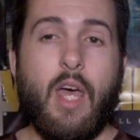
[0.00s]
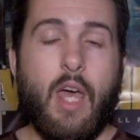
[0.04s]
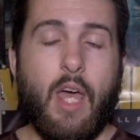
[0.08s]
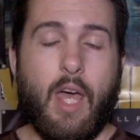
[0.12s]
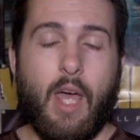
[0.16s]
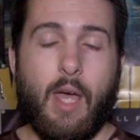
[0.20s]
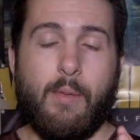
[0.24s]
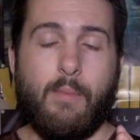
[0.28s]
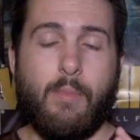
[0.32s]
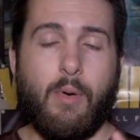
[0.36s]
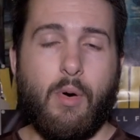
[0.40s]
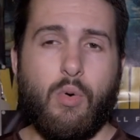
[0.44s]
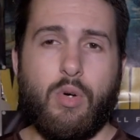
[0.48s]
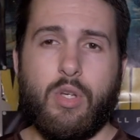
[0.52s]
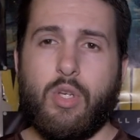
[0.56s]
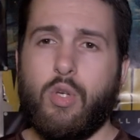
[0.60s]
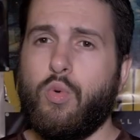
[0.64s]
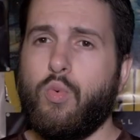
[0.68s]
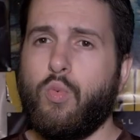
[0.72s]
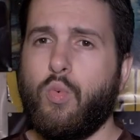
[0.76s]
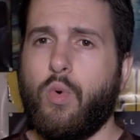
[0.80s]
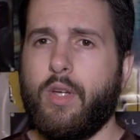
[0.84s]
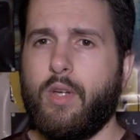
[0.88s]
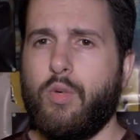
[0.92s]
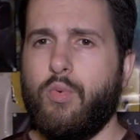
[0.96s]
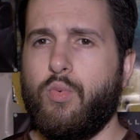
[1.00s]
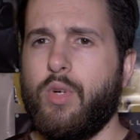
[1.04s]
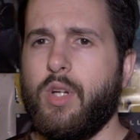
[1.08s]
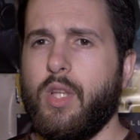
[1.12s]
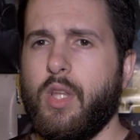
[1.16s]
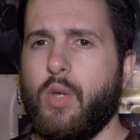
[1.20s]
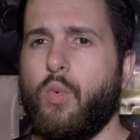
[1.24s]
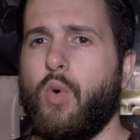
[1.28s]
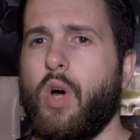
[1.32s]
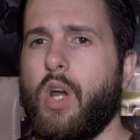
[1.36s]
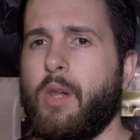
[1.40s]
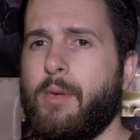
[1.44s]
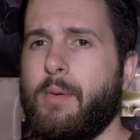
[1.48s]
And but what you what you really
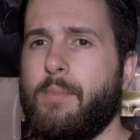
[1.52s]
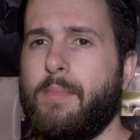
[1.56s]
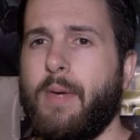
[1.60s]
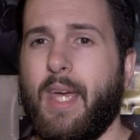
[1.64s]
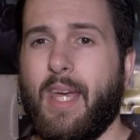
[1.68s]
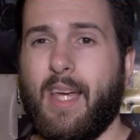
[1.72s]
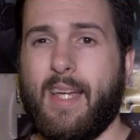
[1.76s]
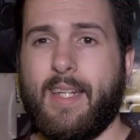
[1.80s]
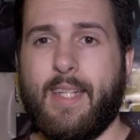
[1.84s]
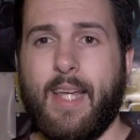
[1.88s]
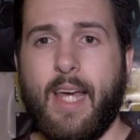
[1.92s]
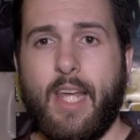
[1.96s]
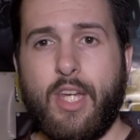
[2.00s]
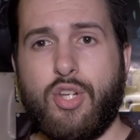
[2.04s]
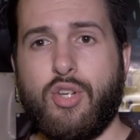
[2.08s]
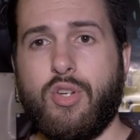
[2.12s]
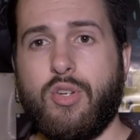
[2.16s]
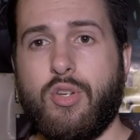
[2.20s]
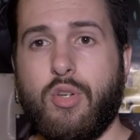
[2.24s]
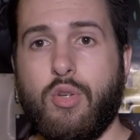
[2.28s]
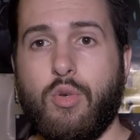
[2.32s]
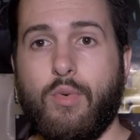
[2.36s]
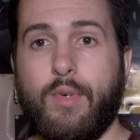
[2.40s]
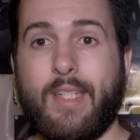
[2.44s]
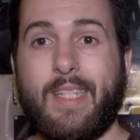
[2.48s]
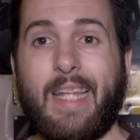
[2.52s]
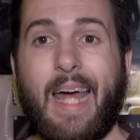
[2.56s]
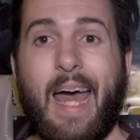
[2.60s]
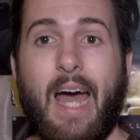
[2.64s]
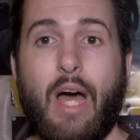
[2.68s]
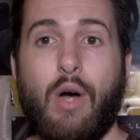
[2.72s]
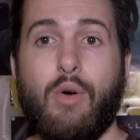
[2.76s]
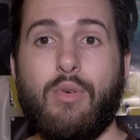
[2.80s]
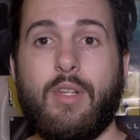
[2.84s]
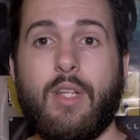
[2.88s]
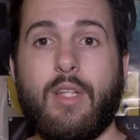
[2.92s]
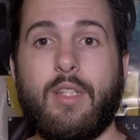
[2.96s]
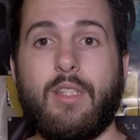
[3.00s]
want to be paying attention to is
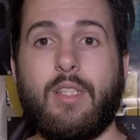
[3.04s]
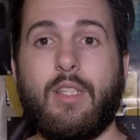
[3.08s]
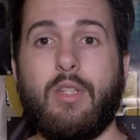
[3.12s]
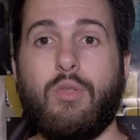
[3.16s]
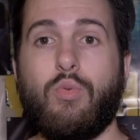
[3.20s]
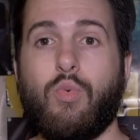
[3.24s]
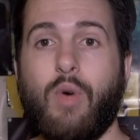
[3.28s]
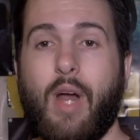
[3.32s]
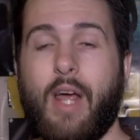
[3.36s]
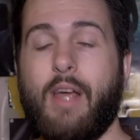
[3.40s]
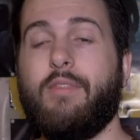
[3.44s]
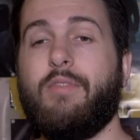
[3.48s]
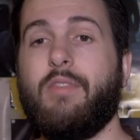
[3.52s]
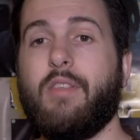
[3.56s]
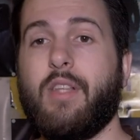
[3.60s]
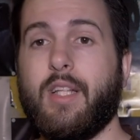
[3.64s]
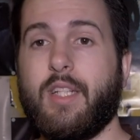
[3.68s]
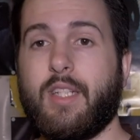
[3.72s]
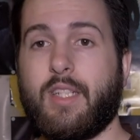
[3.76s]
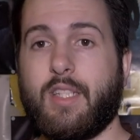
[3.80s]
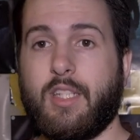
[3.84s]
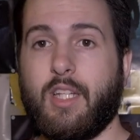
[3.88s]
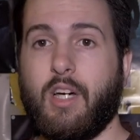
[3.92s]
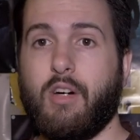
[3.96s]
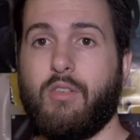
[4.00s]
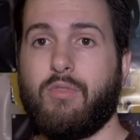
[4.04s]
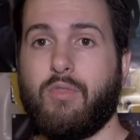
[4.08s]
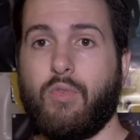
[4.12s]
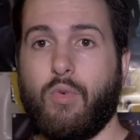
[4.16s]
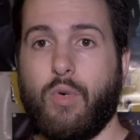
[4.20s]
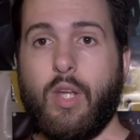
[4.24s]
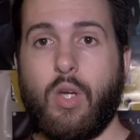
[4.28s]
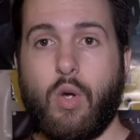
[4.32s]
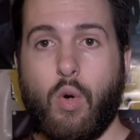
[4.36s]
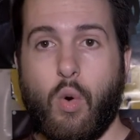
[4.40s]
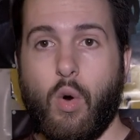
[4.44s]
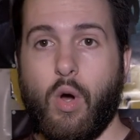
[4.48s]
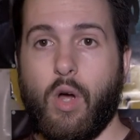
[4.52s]
how does the rifle itself
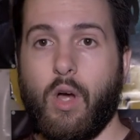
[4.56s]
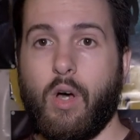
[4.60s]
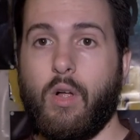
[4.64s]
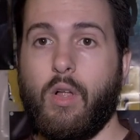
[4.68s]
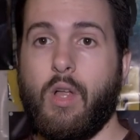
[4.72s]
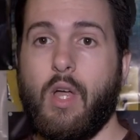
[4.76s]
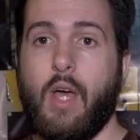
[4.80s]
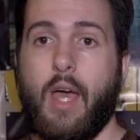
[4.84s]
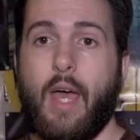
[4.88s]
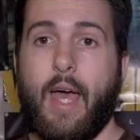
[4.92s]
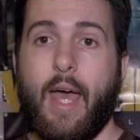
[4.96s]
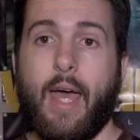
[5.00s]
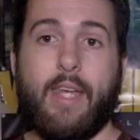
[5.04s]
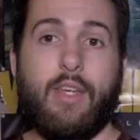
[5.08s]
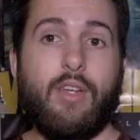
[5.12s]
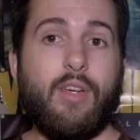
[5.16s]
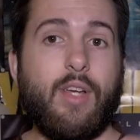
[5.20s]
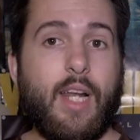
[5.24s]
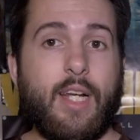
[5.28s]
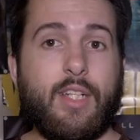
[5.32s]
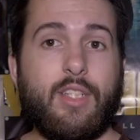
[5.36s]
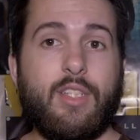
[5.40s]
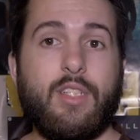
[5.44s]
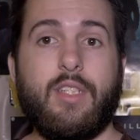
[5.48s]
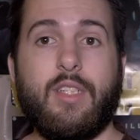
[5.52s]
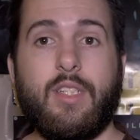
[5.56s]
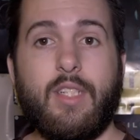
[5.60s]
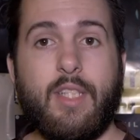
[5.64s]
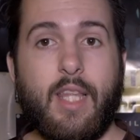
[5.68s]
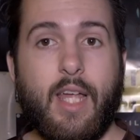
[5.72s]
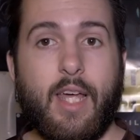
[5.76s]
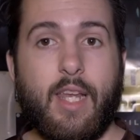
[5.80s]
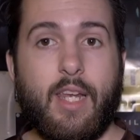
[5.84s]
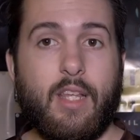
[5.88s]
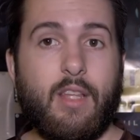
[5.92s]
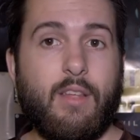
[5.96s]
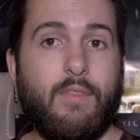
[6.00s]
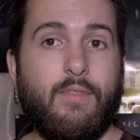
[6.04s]
recoil? And you can actually see
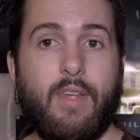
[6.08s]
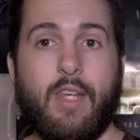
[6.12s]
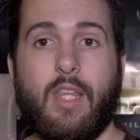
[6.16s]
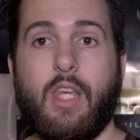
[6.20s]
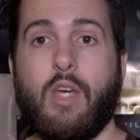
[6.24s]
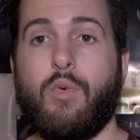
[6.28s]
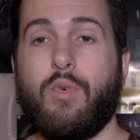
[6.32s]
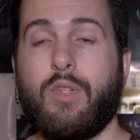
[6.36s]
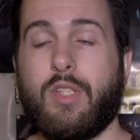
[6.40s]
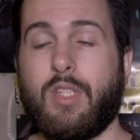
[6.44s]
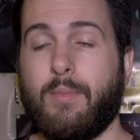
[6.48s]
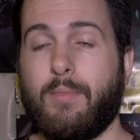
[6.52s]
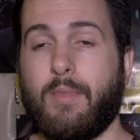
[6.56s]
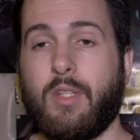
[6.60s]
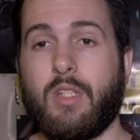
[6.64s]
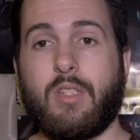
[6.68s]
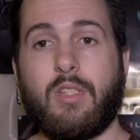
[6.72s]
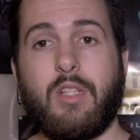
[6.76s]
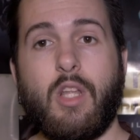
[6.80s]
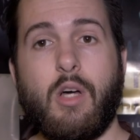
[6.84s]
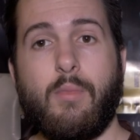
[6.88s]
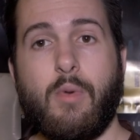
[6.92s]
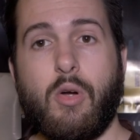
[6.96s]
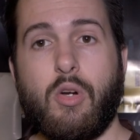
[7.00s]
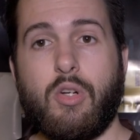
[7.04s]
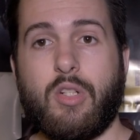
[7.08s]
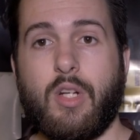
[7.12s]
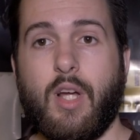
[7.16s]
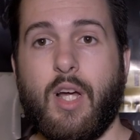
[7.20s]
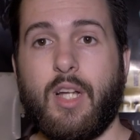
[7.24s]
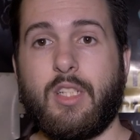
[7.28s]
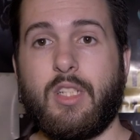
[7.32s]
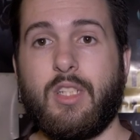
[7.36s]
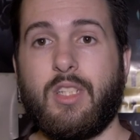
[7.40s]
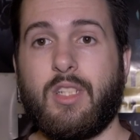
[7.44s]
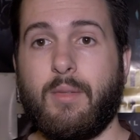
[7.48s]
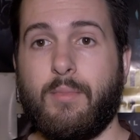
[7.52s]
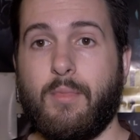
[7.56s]
that in the video with some of the slow-mo
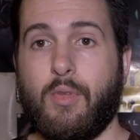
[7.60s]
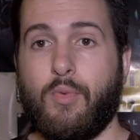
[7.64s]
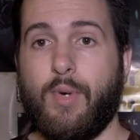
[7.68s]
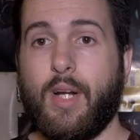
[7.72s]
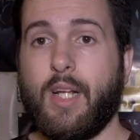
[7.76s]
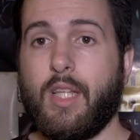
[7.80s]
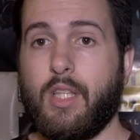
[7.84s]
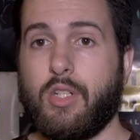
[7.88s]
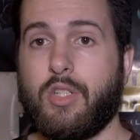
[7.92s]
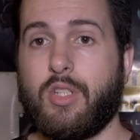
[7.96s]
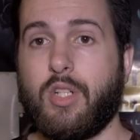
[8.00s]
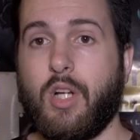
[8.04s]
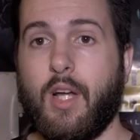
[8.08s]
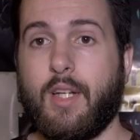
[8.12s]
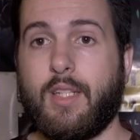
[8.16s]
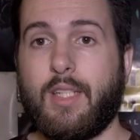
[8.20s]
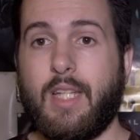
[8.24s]
shots and some of the regular shots